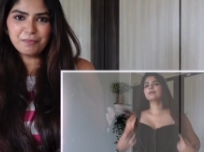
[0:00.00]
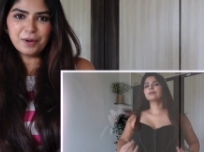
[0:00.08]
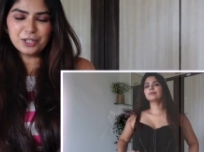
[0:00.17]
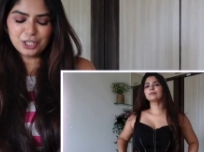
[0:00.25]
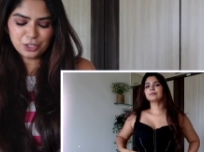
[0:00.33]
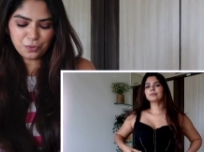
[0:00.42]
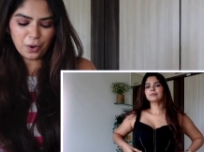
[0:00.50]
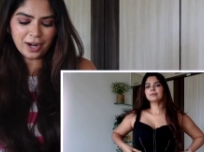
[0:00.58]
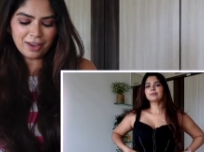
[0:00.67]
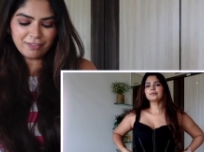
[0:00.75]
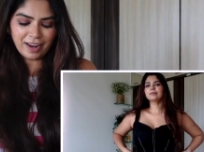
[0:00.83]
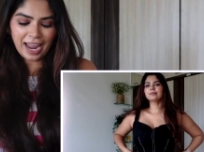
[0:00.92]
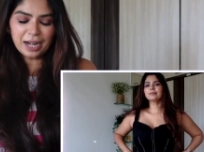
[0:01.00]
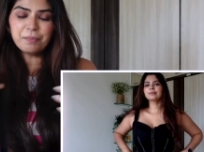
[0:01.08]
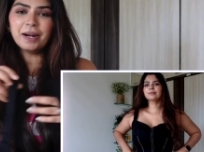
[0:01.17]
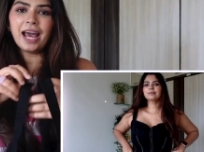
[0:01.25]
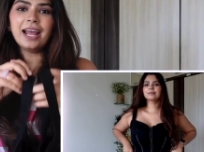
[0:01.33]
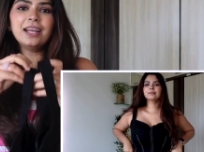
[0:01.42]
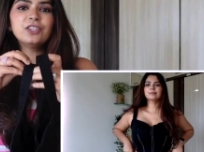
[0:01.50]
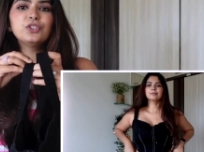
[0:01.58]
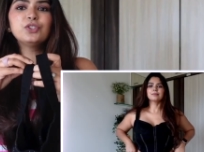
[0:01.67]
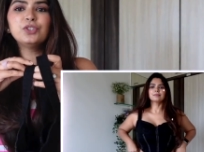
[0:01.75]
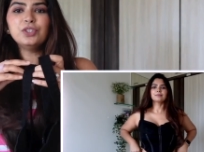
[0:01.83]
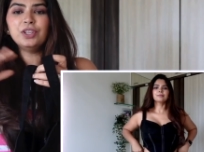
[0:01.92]
purchased what I've liked, but I
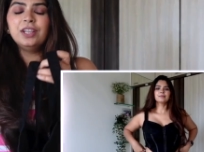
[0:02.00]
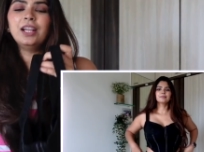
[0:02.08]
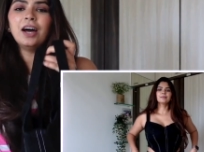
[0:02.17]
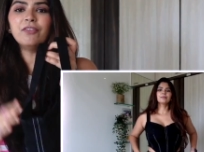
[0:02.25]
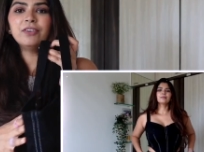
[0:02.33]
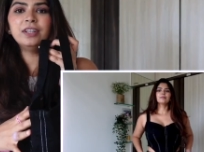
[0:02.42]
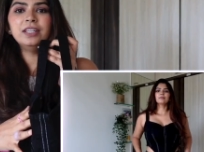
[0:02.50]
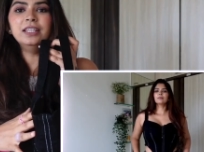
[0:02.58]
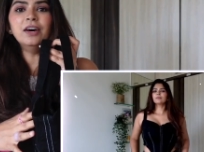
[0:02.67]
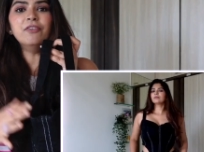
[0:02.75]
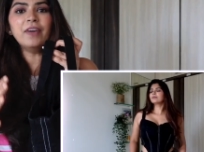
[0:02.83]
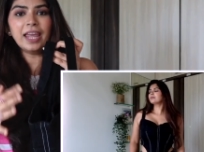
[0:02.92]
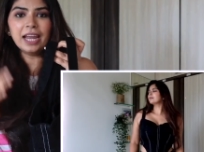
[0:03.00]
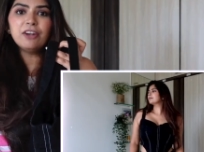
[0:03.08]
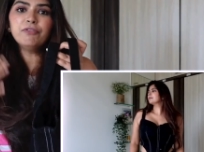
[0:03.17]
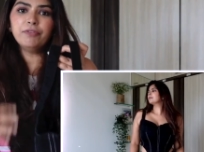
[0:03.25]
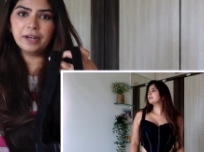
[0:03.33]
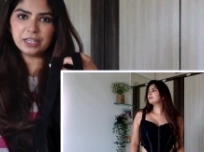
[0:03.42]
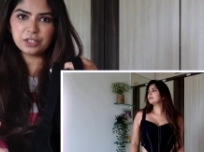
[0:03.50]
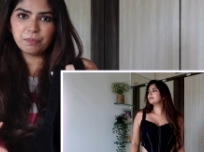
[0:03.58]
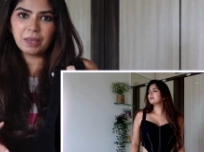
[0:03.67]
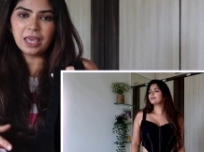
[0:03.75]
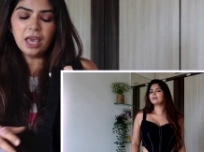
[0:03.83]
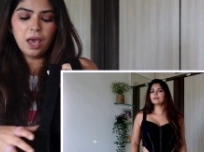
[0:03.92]
love the way it fits
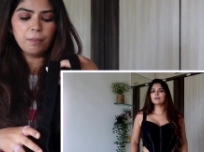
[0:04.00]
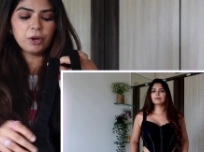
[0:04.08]
me,